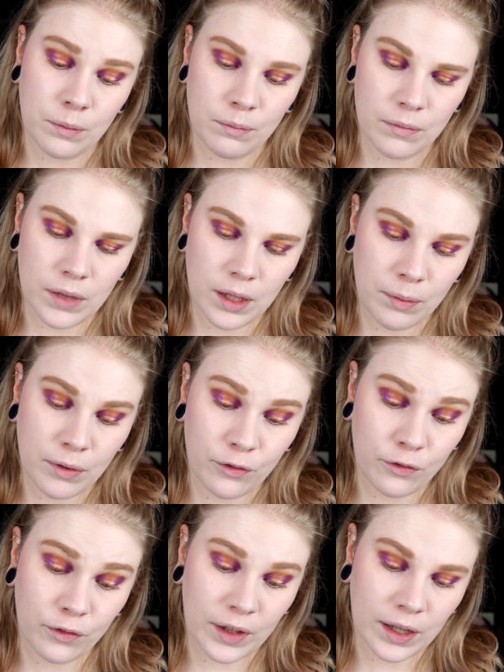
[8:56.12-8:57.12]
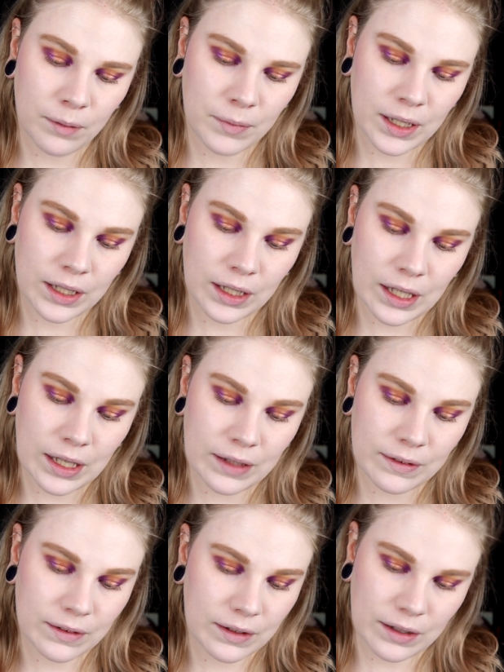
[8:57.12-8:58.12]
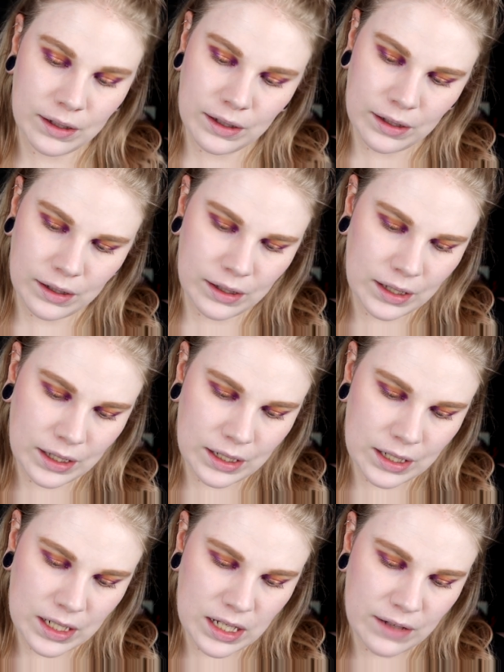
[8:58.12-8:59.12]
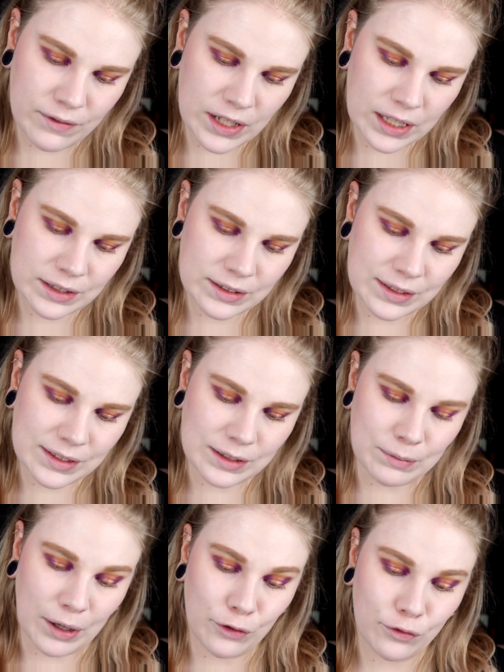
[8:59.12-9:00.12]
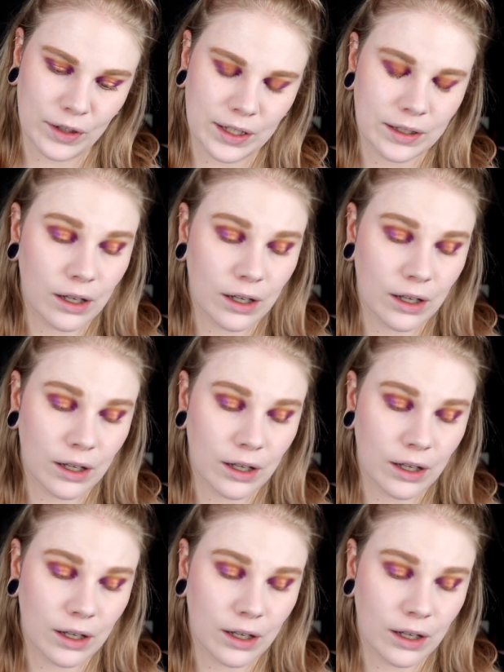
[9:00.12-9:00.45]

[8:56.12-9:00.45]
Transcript: Maybe filming at the evenings isn't my thing